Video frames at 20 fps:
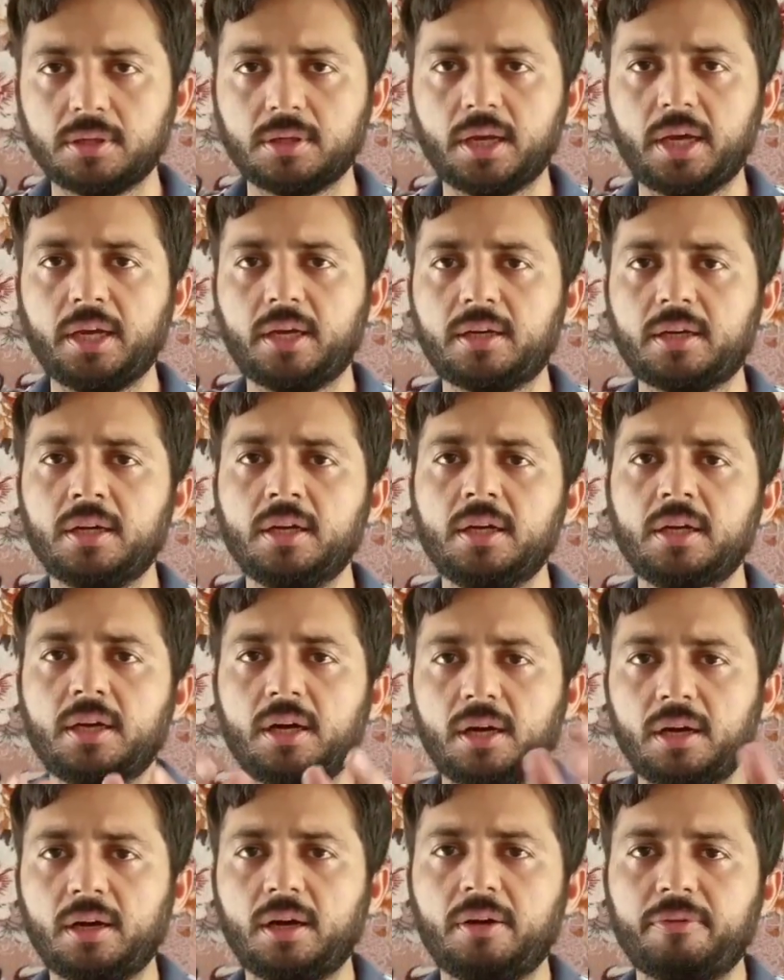like
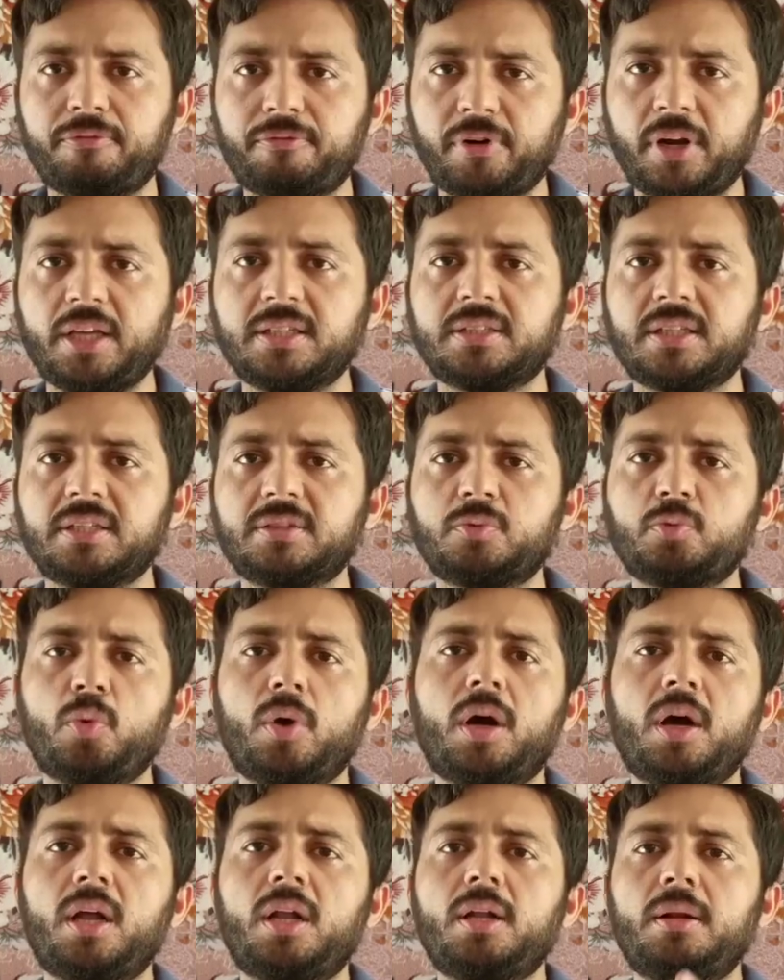a phrase as
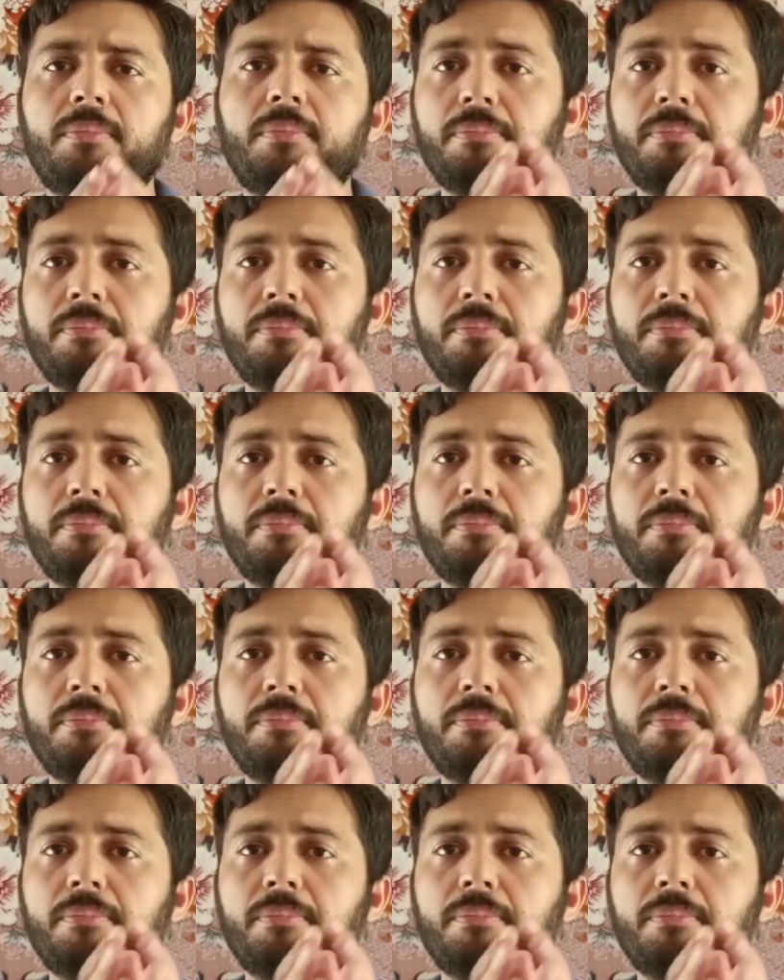well,